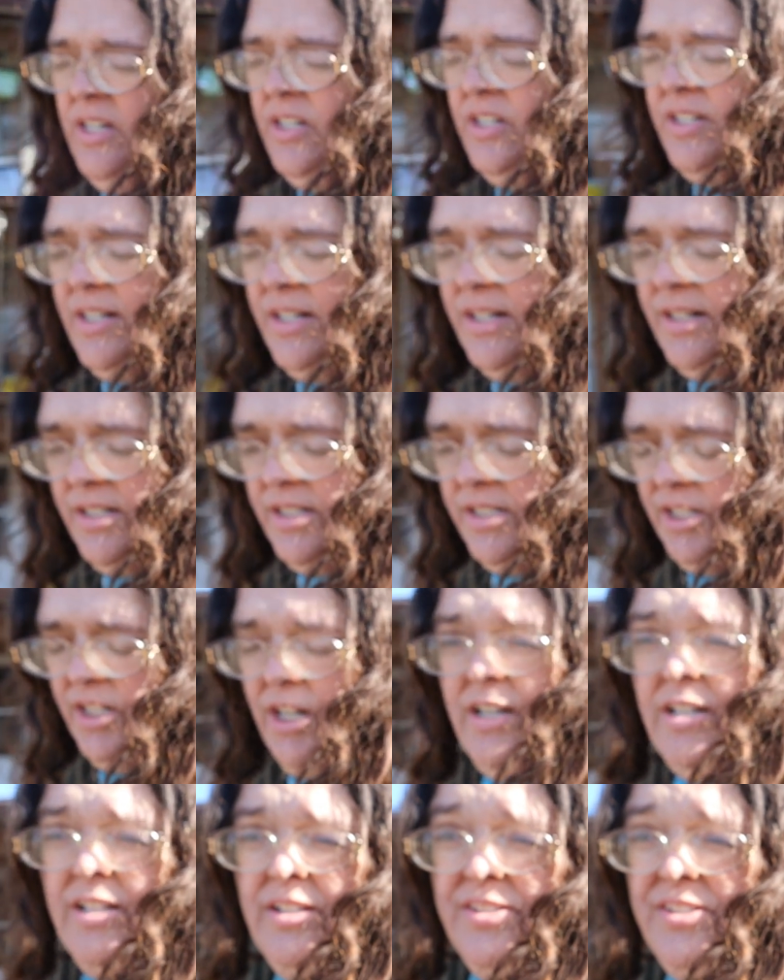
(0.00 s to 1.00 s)
sheer
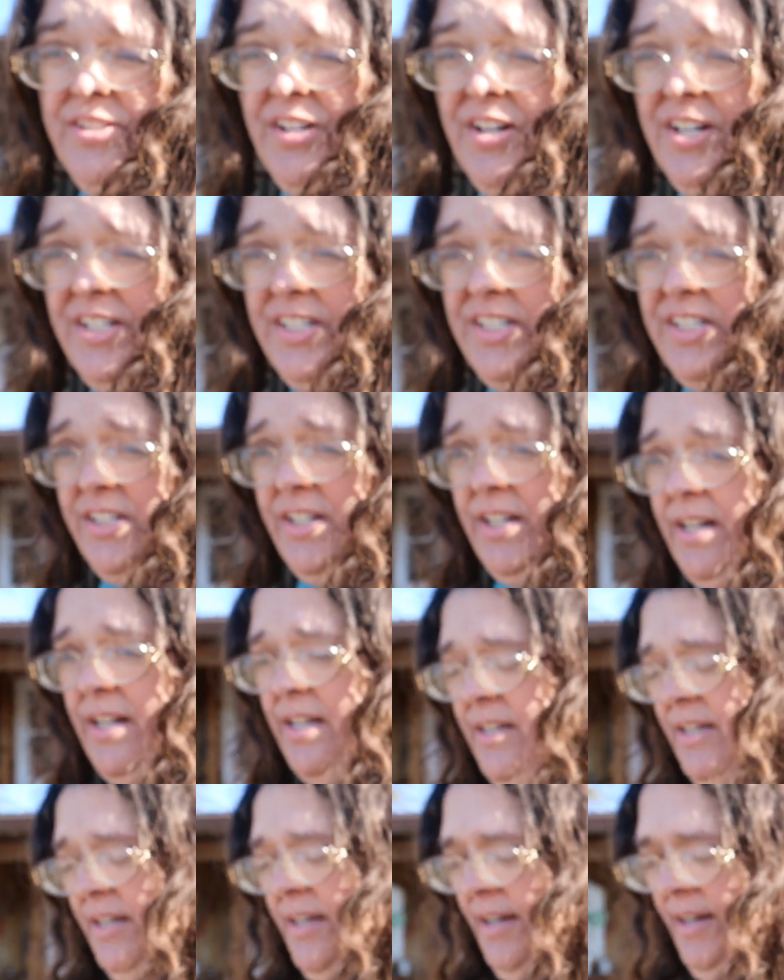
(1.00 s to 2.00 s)
exhaustion.
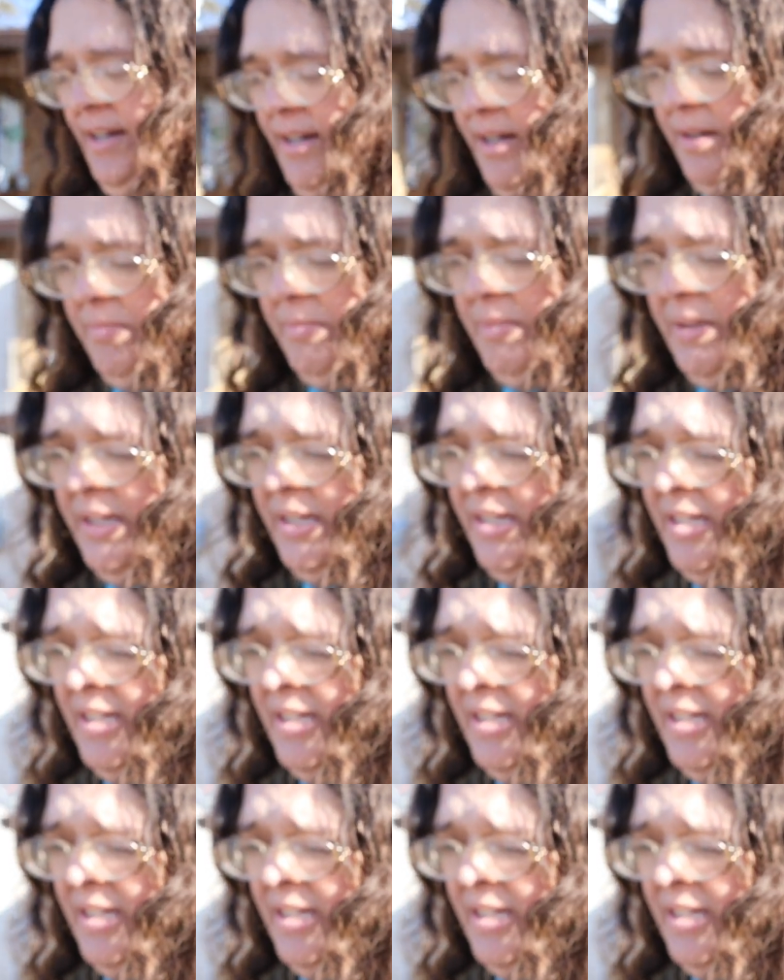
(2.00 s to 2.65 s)
Um,